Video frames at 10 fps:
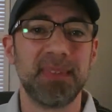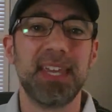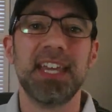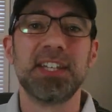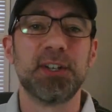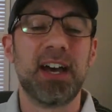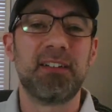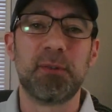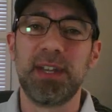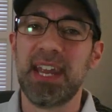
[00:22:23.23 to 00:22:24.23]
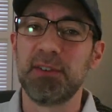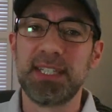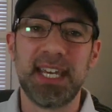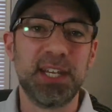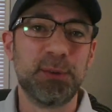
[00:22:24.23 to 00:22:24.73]
So I will never
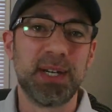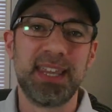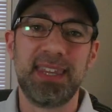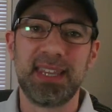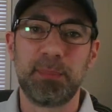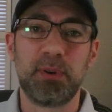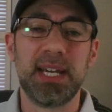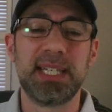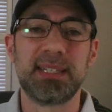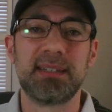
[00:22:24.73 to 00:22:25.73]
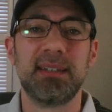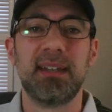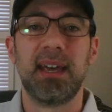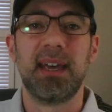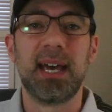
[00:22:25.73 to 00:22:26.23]
tell you what I think the price
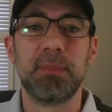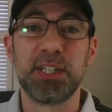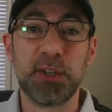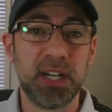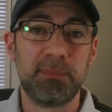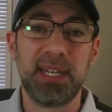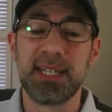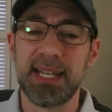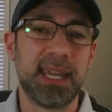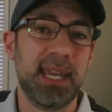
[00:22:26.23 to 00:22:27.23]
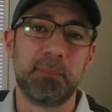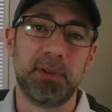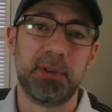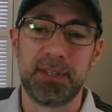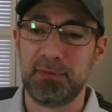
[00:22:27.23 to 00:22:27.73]
is going to be, because I can't
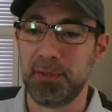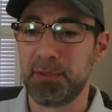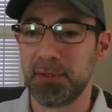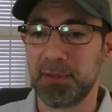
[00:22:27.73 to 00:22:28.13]
predict the future.